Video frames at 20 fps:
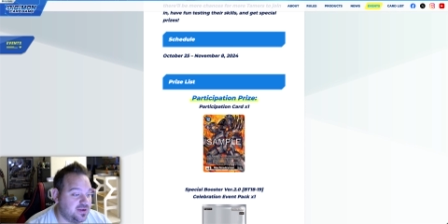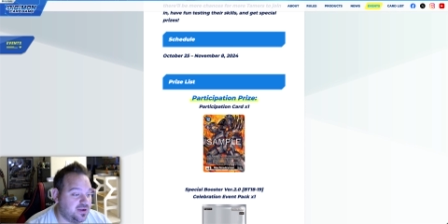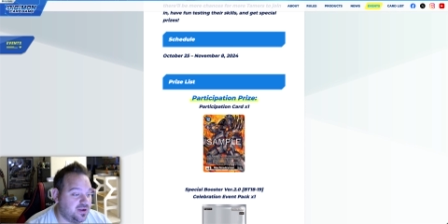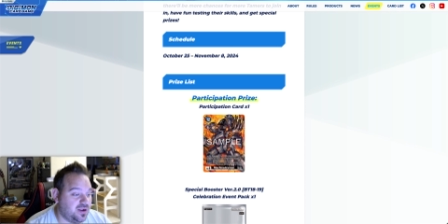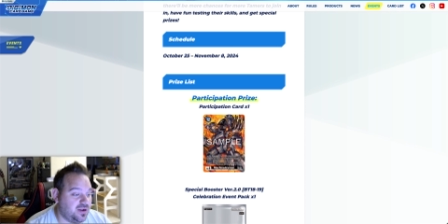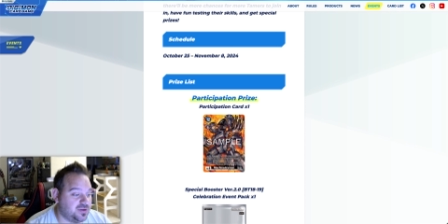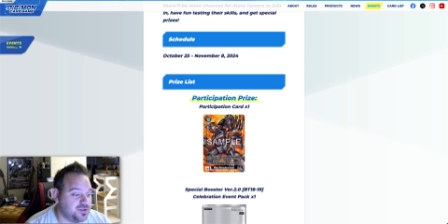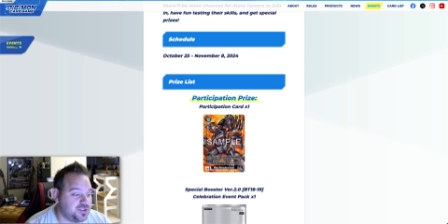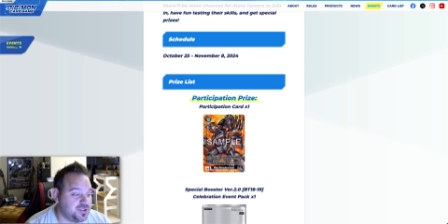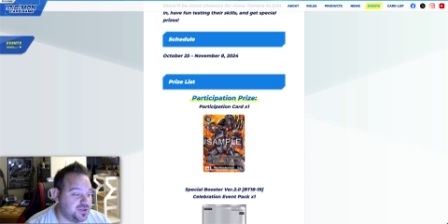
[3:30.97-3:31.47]

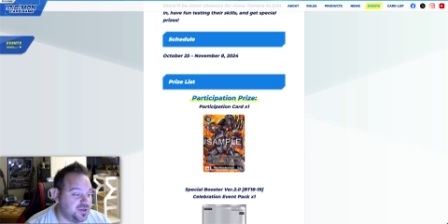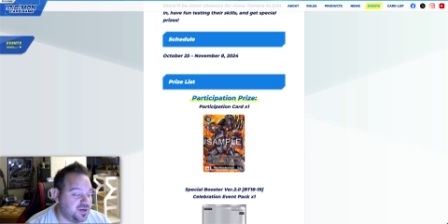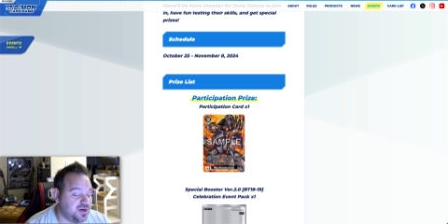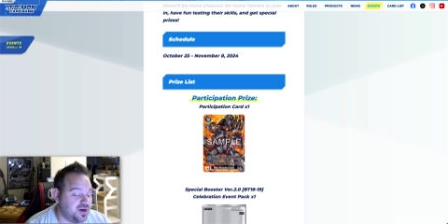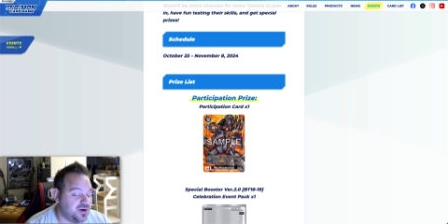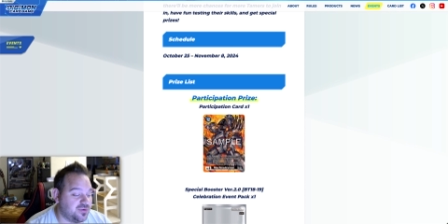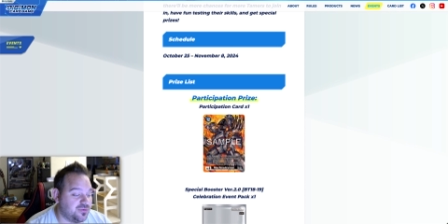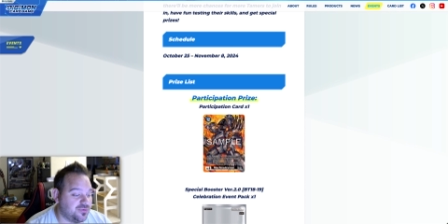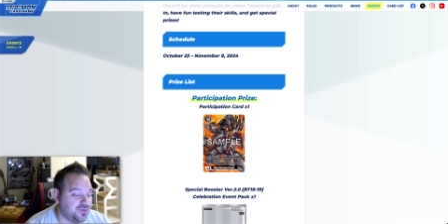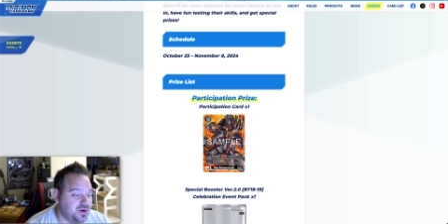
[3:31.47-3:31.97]
alternate
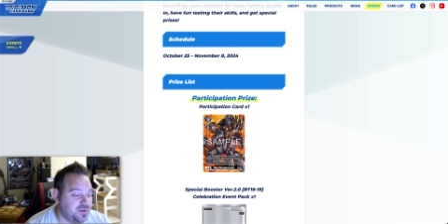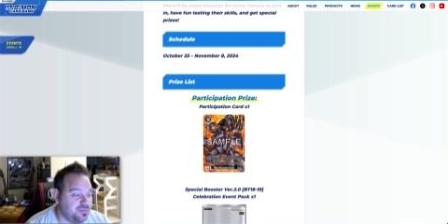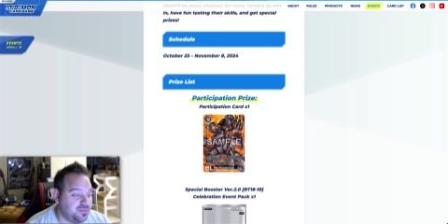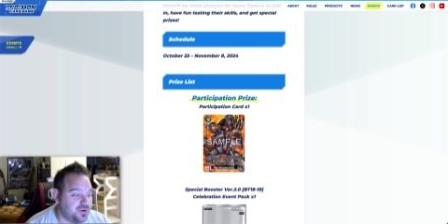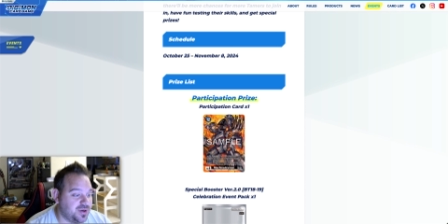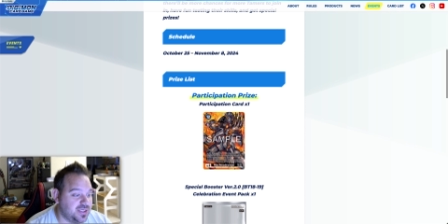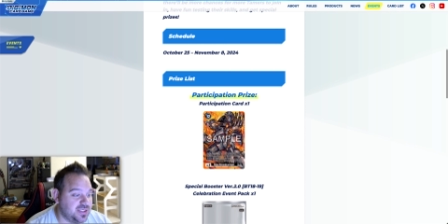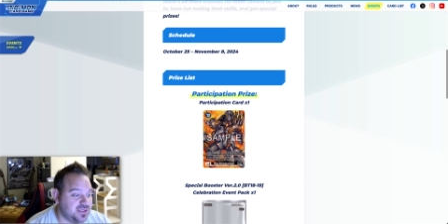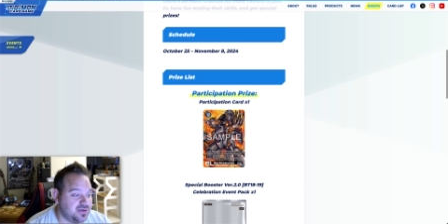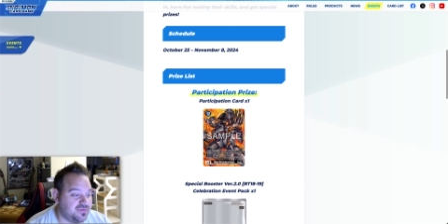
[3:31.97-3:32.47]
art
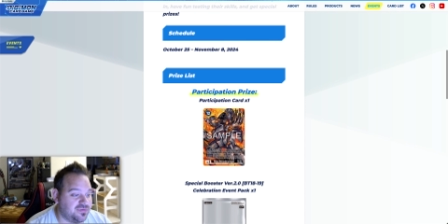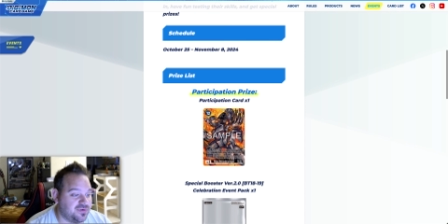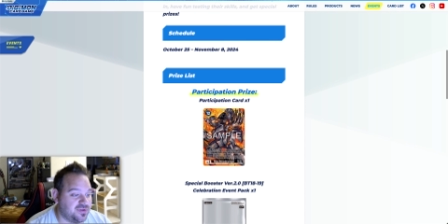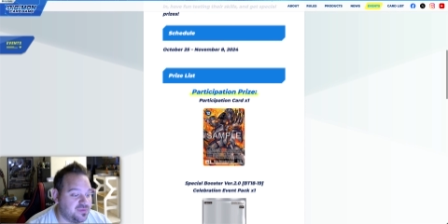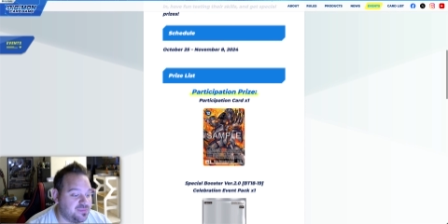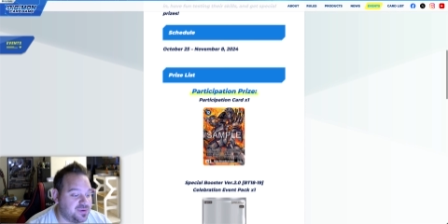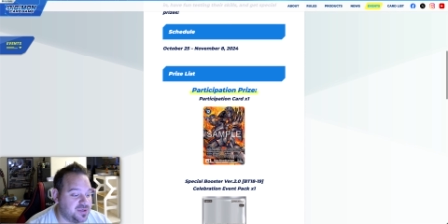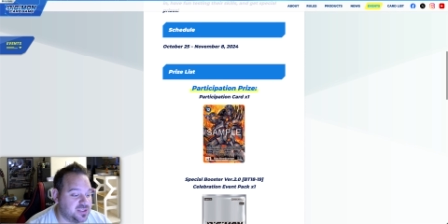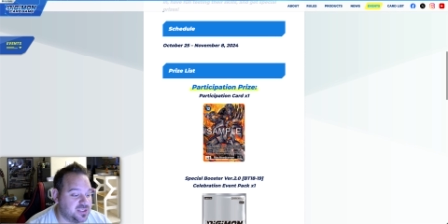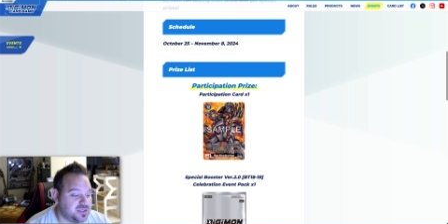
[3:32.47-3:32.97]
reprint for the
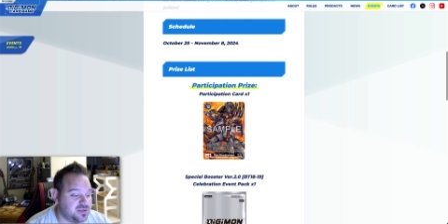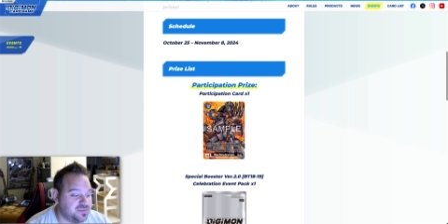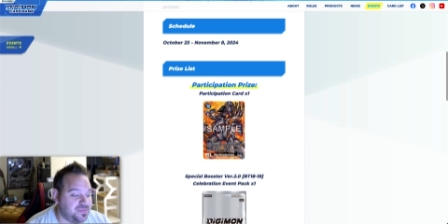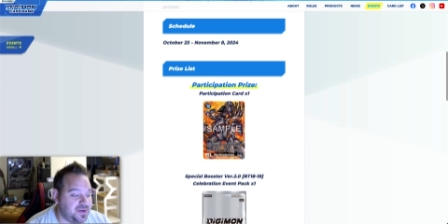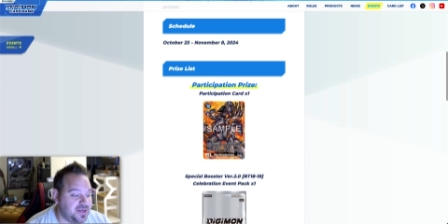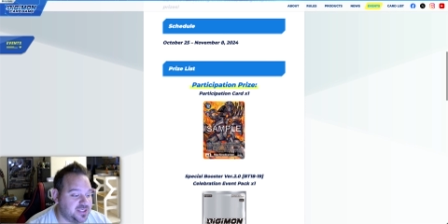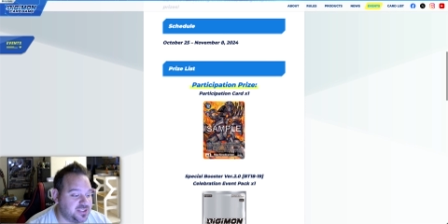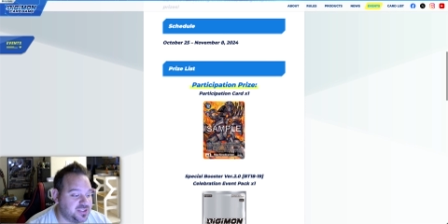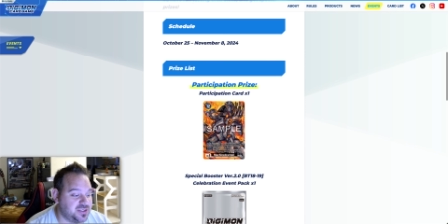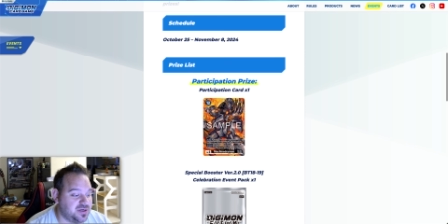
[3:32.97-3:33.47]

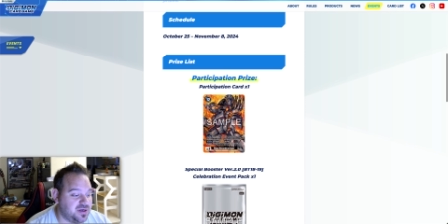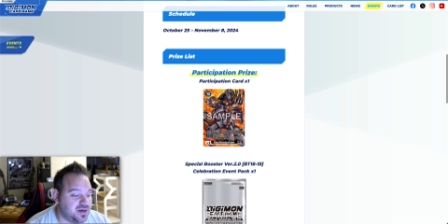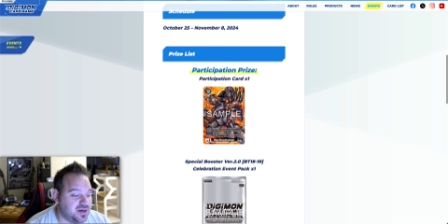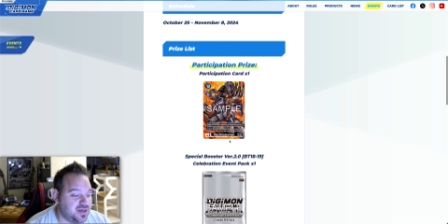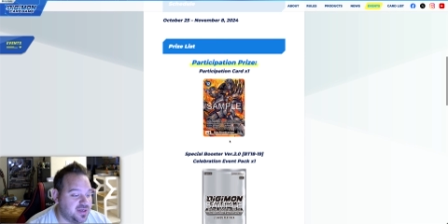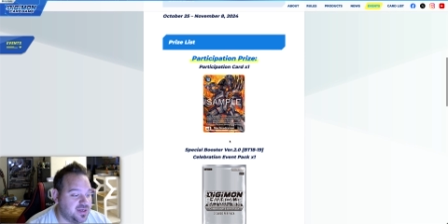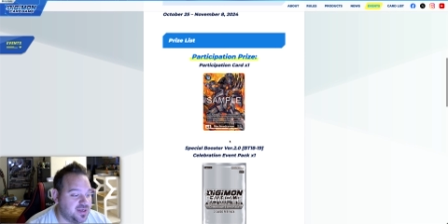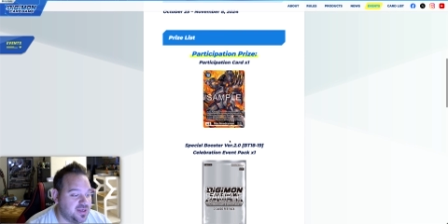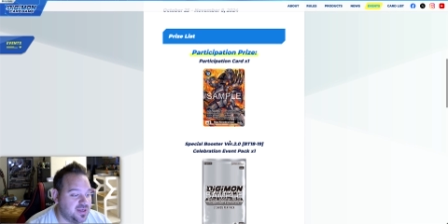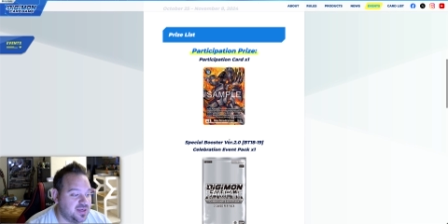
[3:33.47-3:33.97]
participation
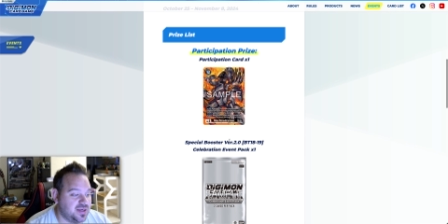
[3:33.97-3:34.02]
card.